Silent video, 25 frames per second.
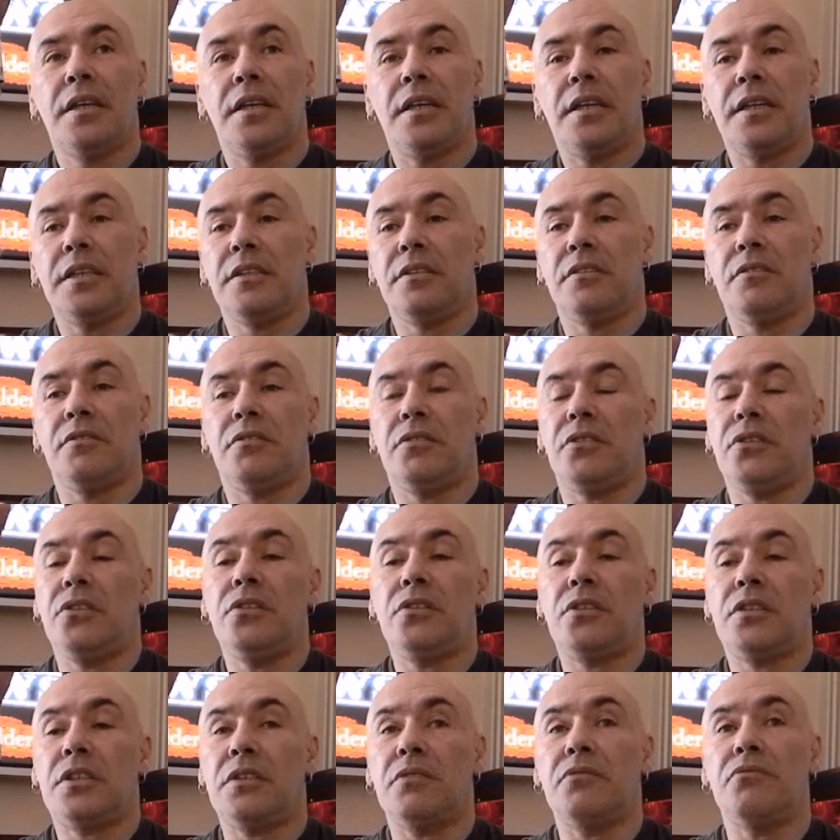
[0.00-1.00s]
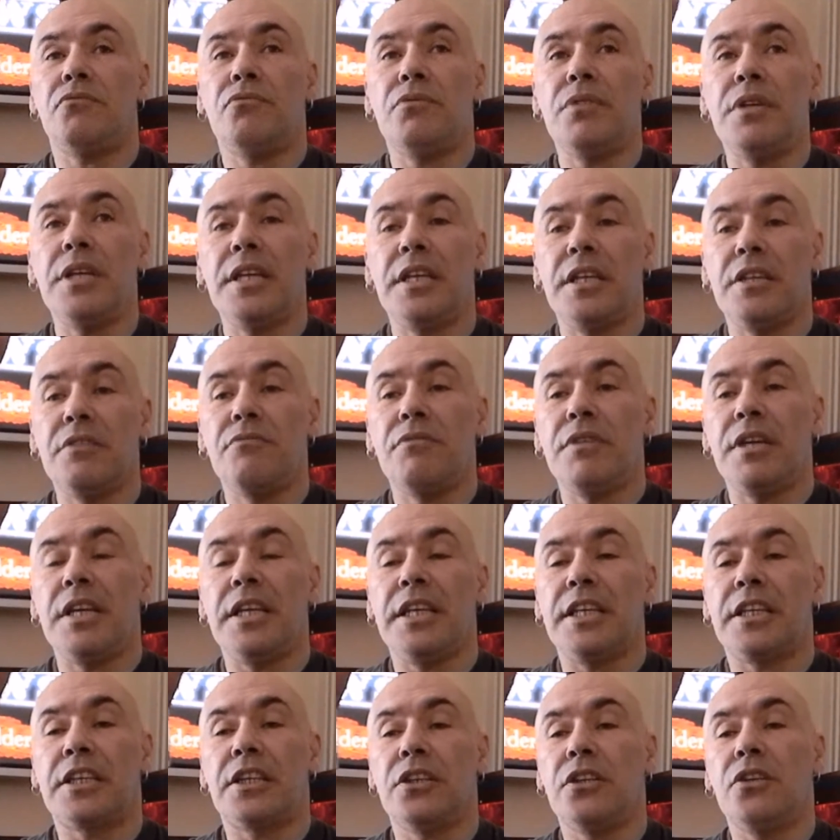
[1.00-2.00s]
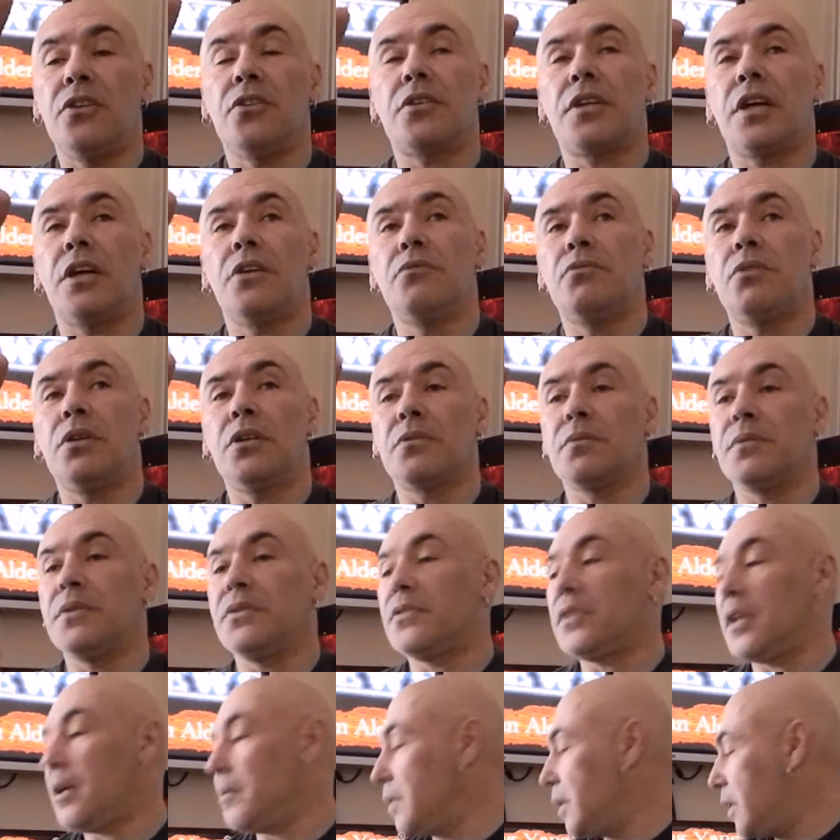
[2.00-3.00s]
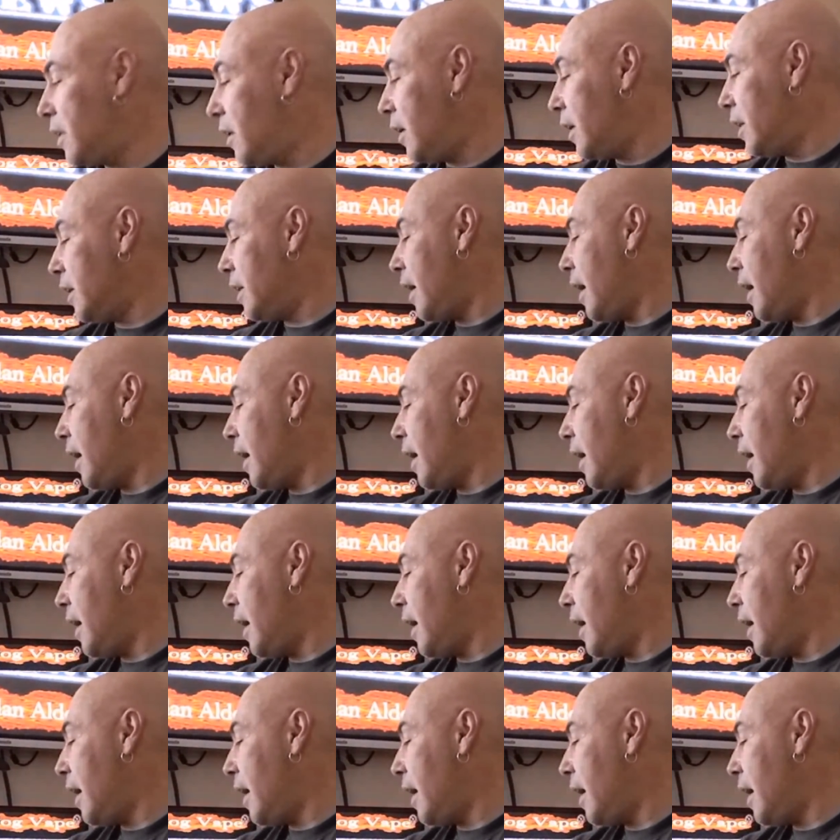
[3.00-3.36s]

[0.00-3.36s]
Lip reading: And you can really cannot go wrong with something like